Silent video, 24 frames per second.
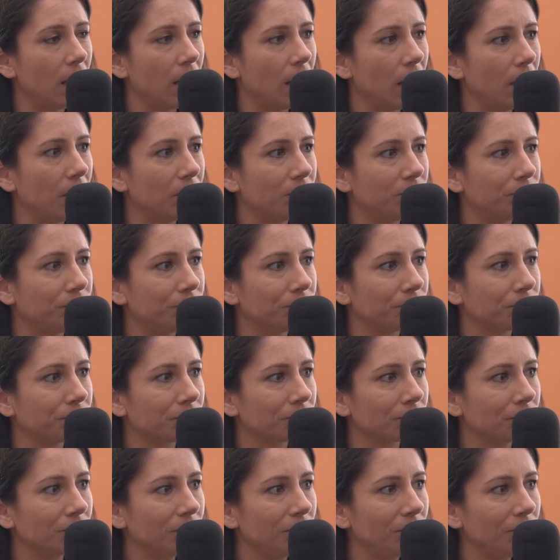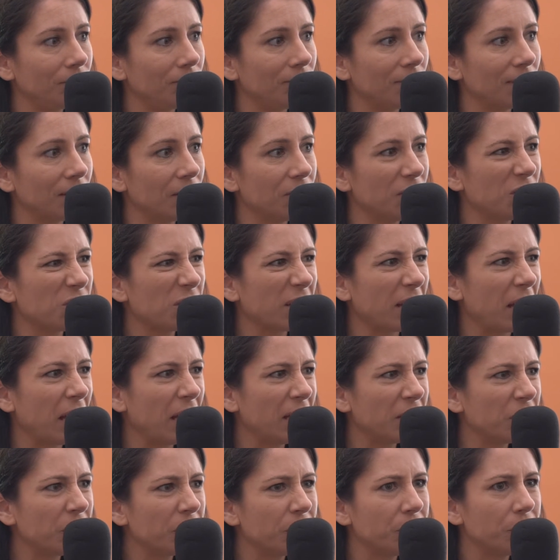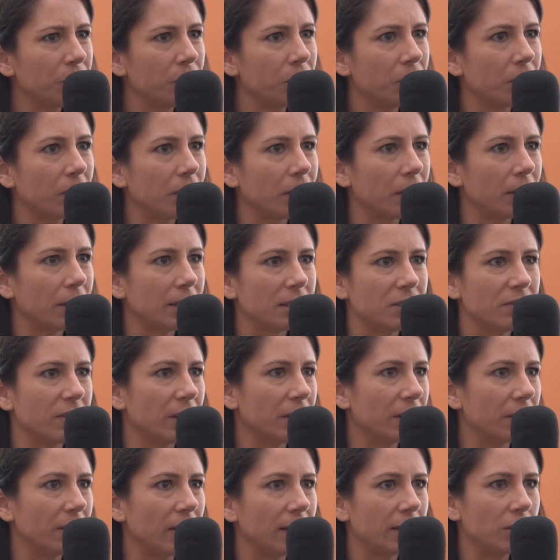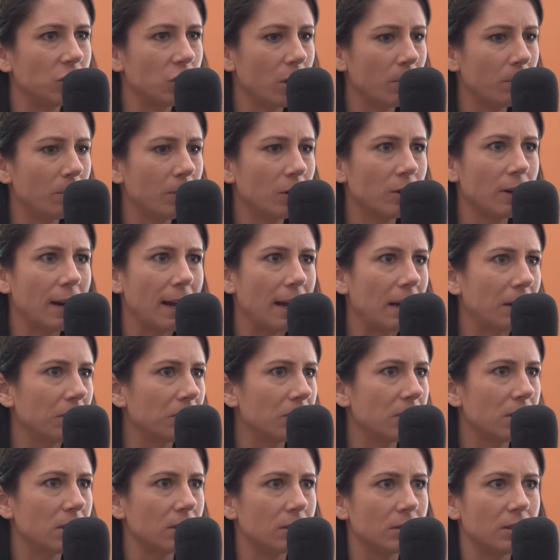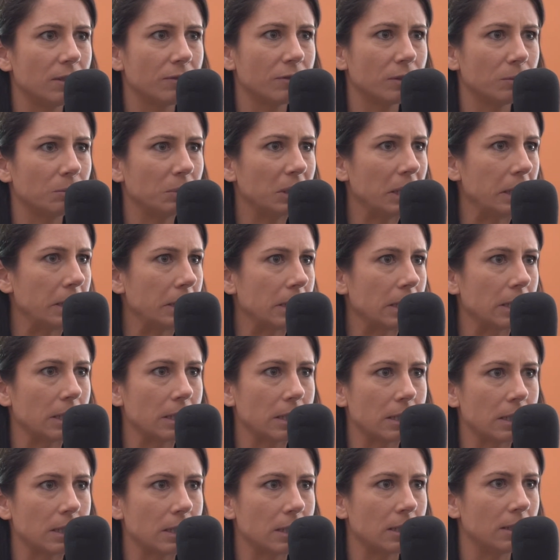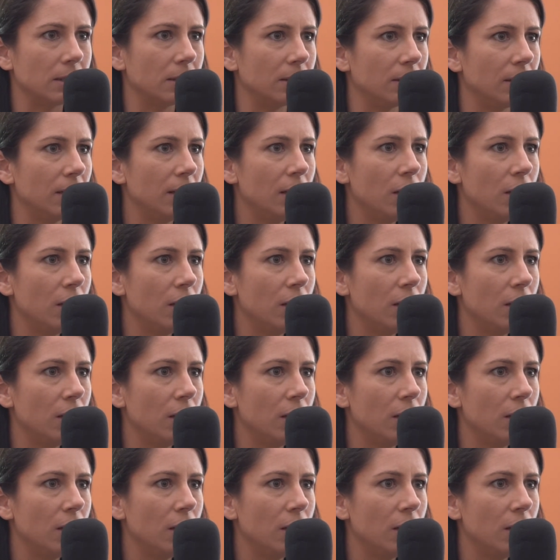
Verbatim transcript: Um there's like high turnover. It's very like jump around to different places, and